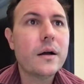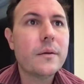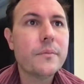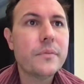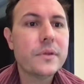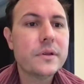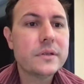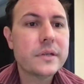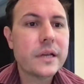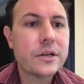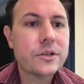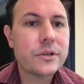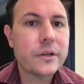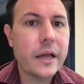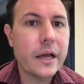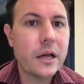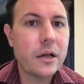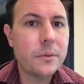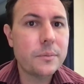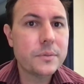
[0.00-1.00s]
this actually
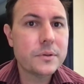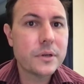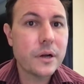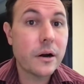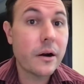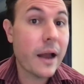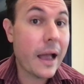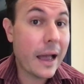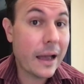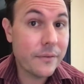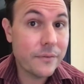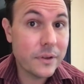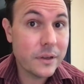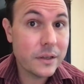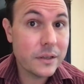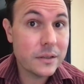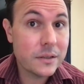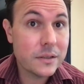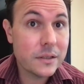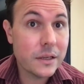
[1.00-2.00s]
helps our
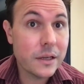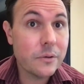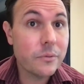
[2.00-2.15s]
advocacy